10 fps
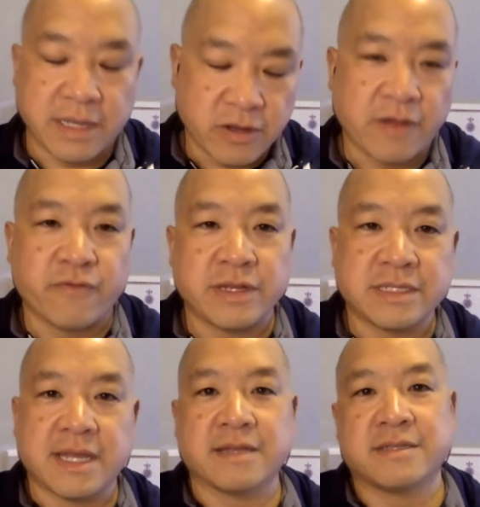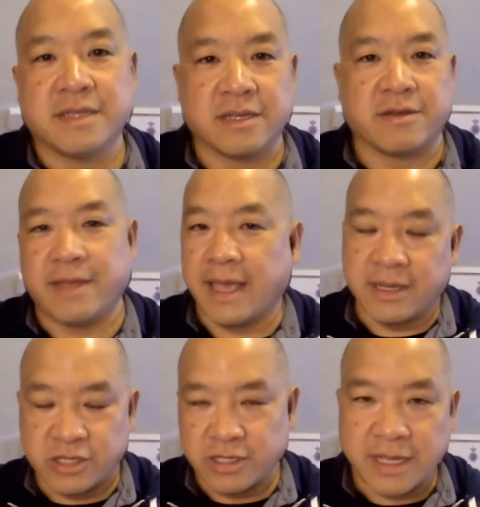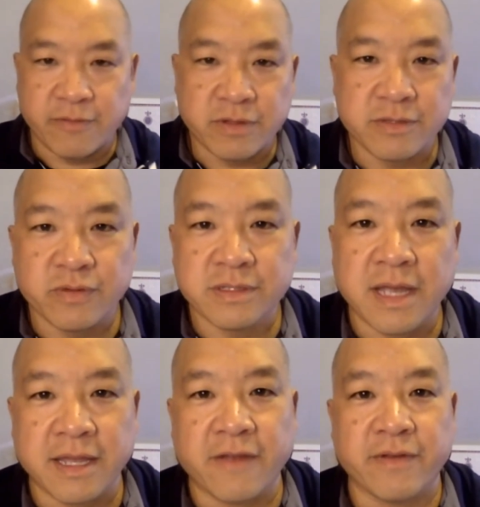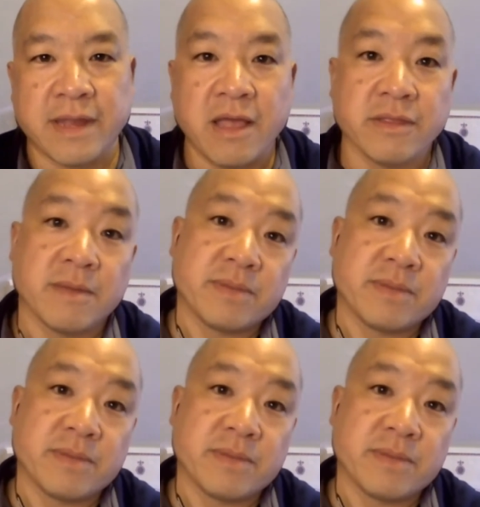I know I've reached out to, you know, Angie, and I will we'll talk every now and then,